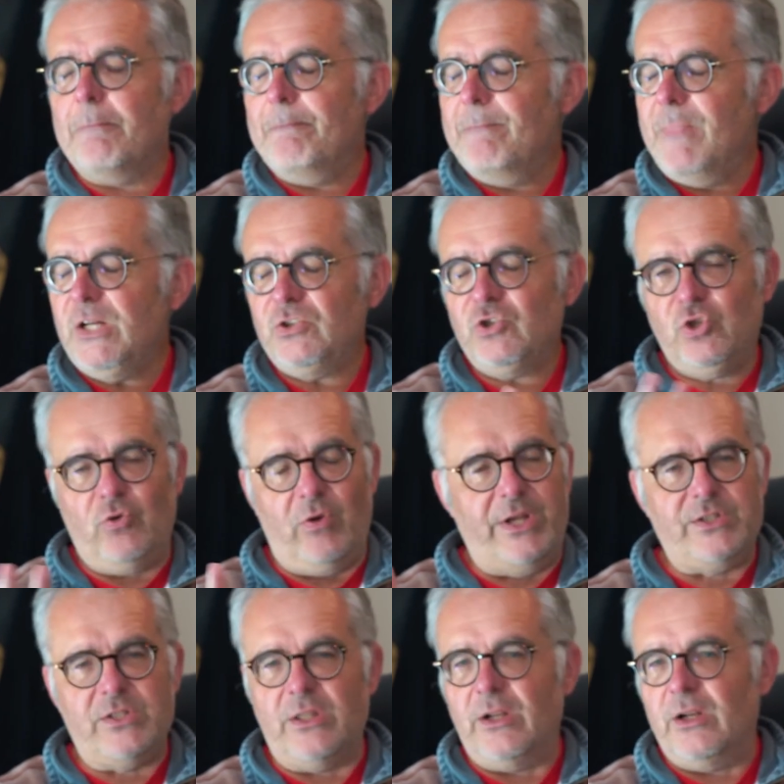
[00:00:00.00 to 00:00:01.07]
much
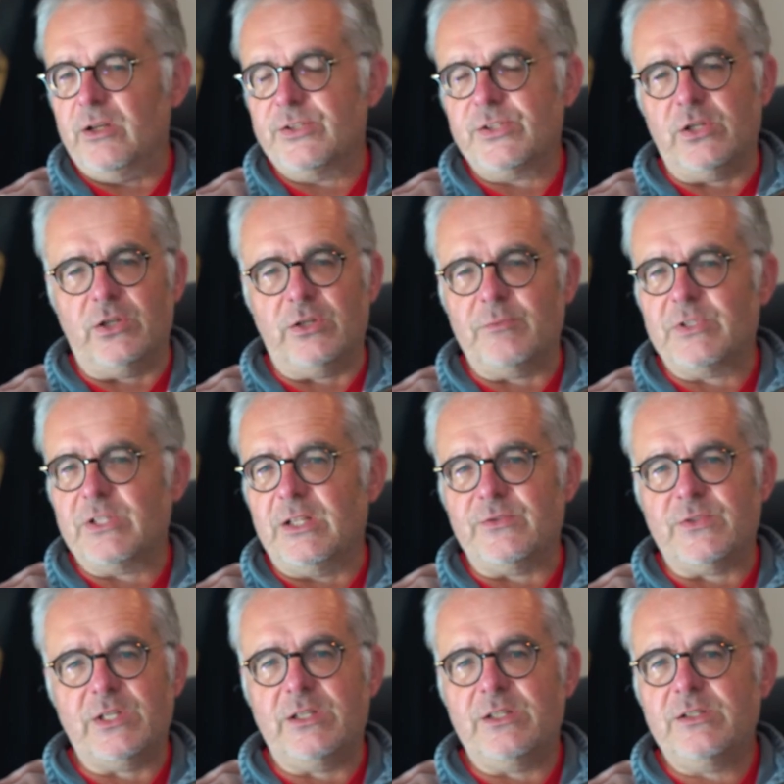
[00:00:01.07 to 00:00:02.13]
greater than our
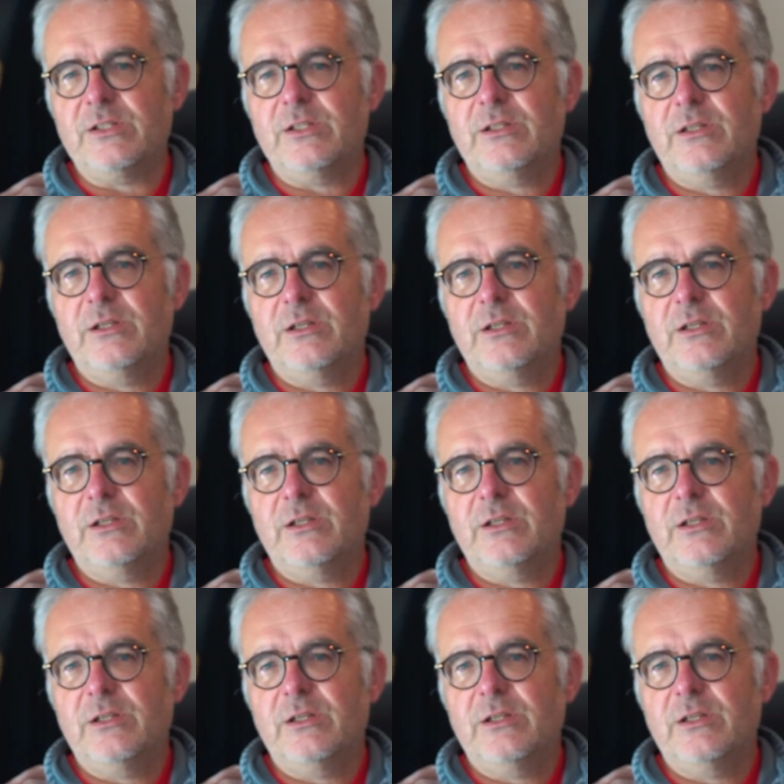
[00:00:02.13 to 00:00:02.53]
circumstances.